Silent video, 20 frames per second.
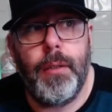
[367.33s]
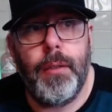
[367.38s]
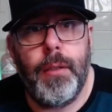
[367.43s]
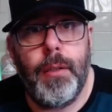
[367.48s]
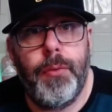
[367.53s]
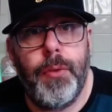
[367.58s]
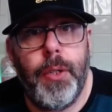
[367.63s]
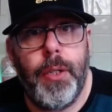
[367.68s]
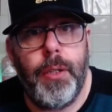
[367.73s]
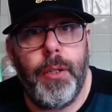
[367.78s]

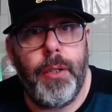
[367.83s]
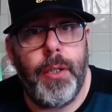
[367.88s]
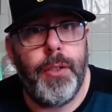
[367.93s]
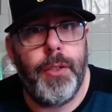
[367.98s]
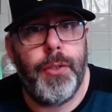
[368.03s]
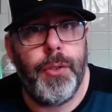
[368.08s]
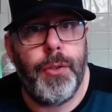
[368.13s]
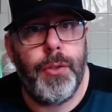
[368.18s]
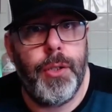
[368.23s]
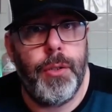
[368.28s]
If you're not in
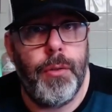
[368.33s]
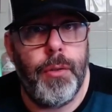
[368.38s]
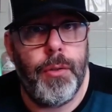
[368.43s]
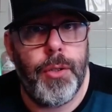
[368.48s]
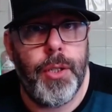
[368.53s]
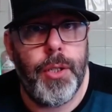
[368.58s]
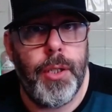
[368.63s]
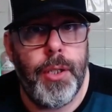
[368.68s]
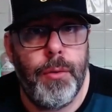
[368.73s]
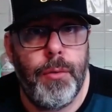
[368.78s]
such a
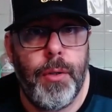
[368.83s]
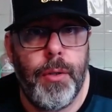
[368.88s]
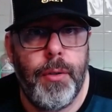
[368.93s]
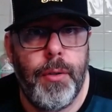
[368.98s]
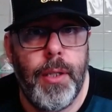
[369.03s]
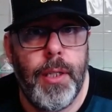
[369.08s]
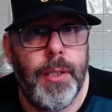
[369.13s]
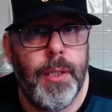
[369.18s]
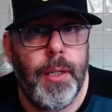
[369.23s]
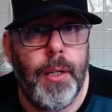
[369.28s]
rush and you want to
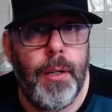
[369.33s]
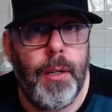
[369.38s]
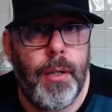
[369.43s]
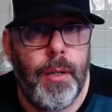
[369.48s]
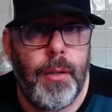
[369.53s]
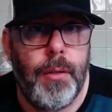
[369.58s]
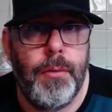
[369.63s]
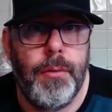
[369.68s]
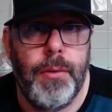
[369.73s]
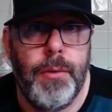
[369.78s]
eat it
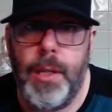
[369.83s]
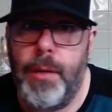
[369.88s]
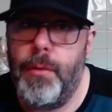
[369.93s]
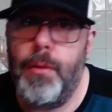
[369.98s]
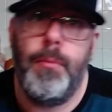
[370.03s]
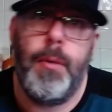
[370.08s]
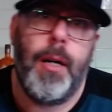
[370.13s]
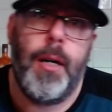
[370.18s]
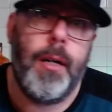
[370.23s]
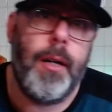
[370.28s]
hot, take
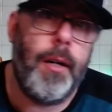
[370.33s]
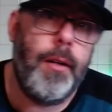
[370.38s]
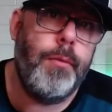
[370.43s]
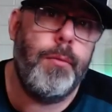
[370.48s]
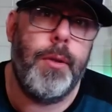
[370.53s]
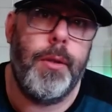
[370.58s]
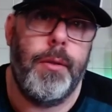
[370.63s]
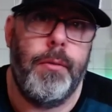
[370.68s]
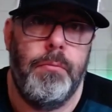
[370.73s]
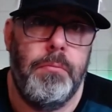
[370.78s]
one back home
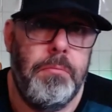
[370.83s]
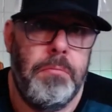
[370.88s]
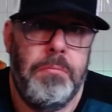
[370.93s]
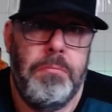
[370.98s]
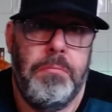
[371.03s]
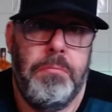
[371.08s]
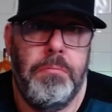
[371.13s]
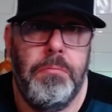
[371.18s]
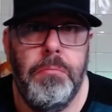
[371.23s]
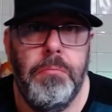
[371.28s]
and
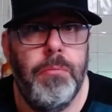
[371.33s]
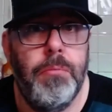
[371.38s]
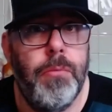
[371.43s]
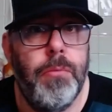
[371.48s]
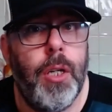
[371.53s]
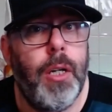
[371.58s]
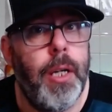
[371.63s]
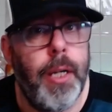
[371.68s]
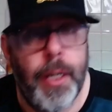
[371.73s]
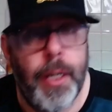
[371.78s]
try